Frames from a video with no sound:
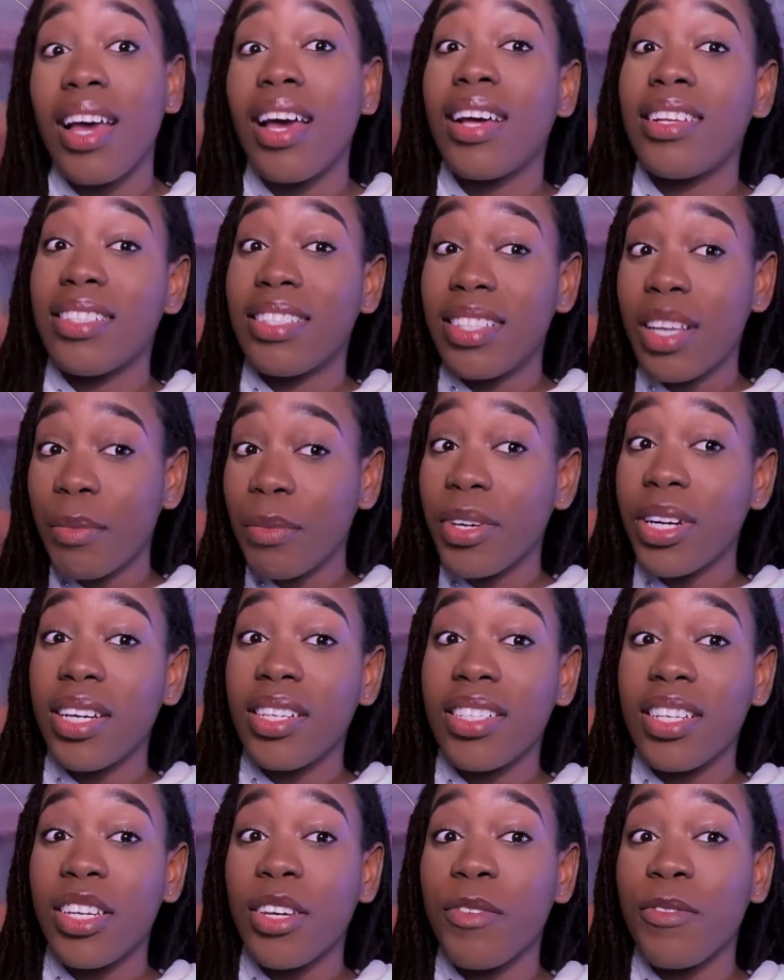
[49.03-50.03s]

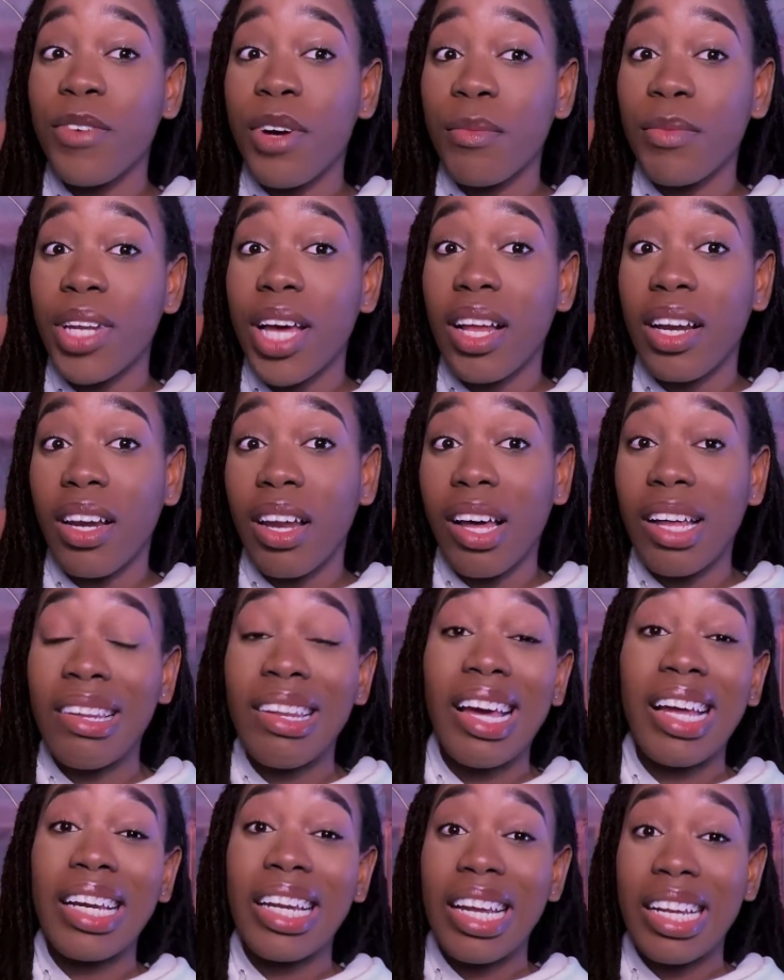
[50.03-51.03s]
separating you from that lot
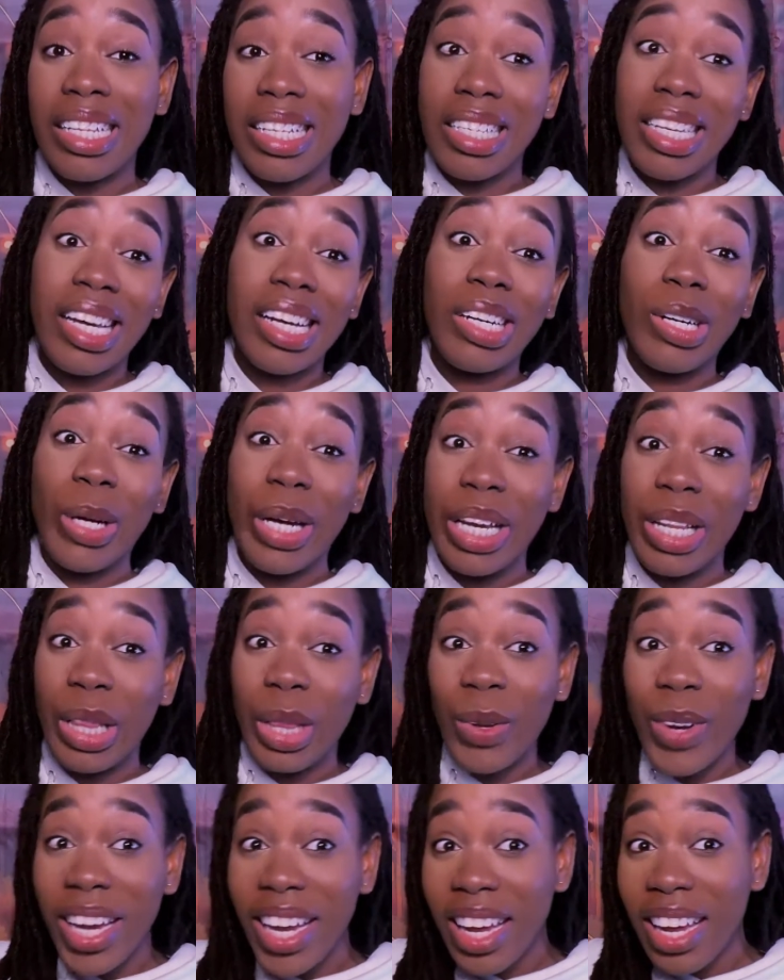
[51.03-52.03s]
that gets you a grade
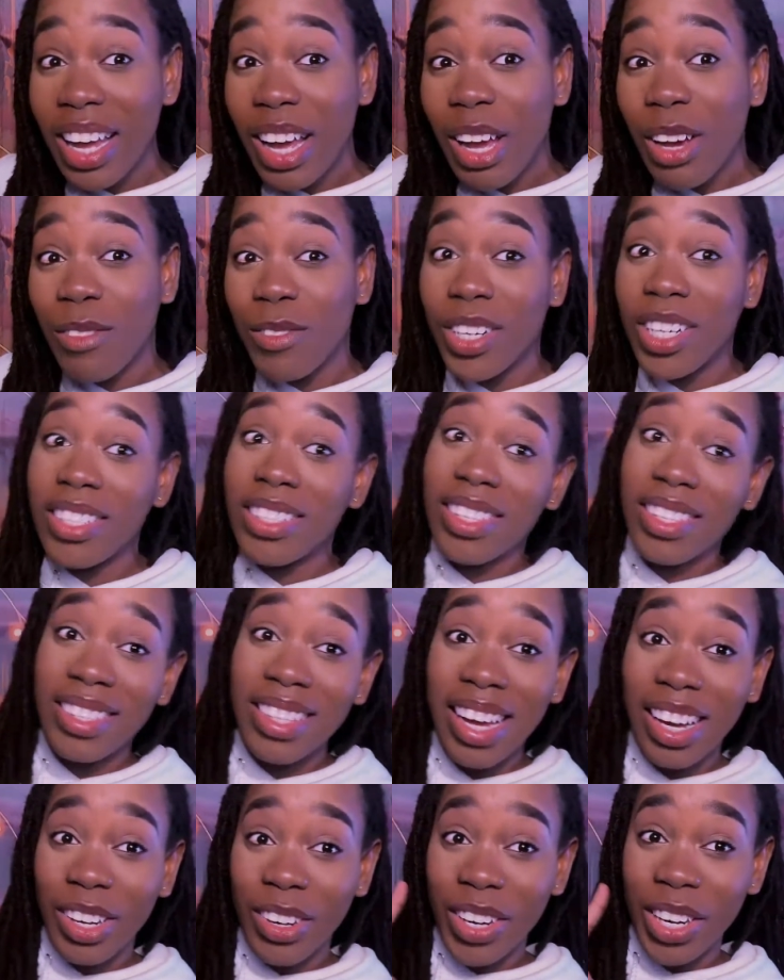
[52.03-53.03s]
3 versus
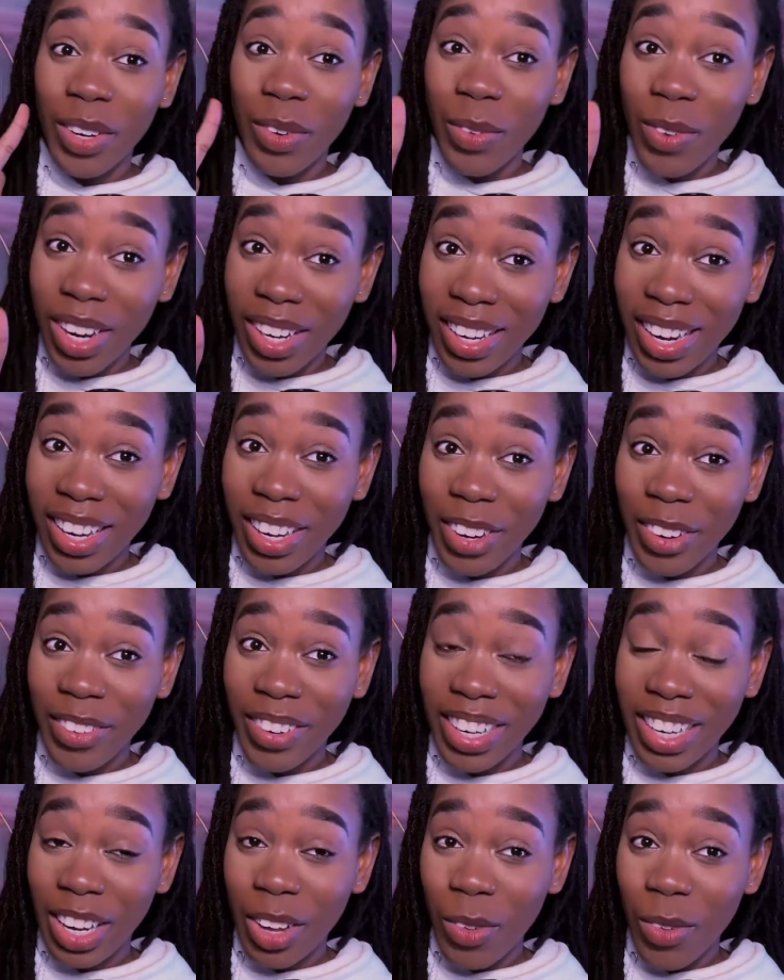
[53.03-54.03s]
that grade 1 that you
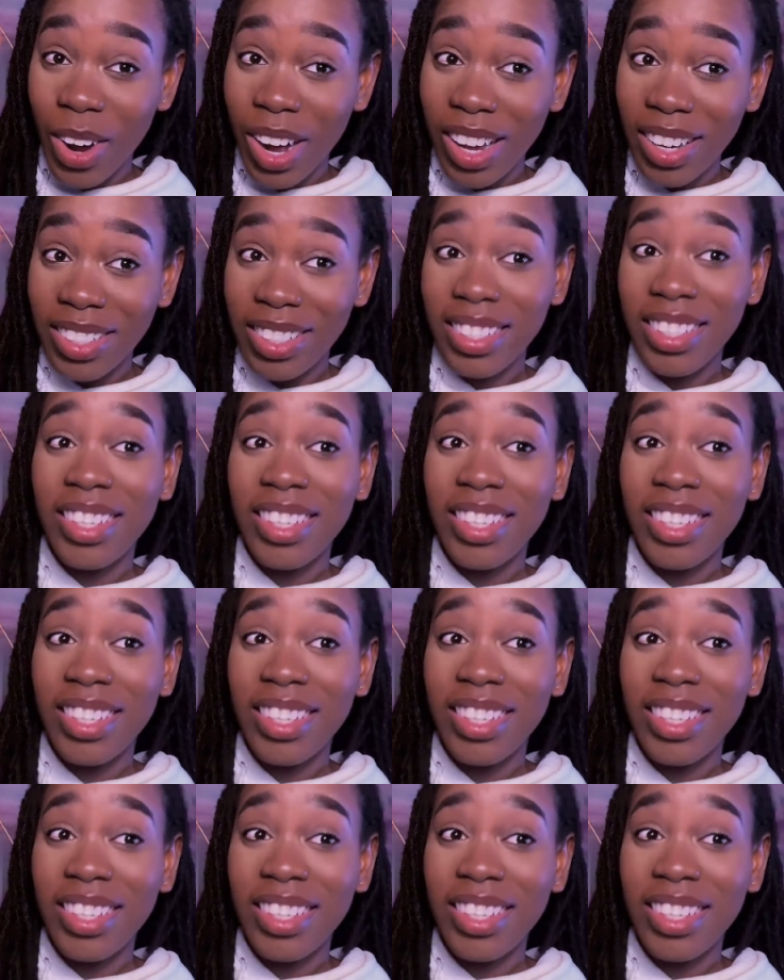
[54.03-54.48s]
really want.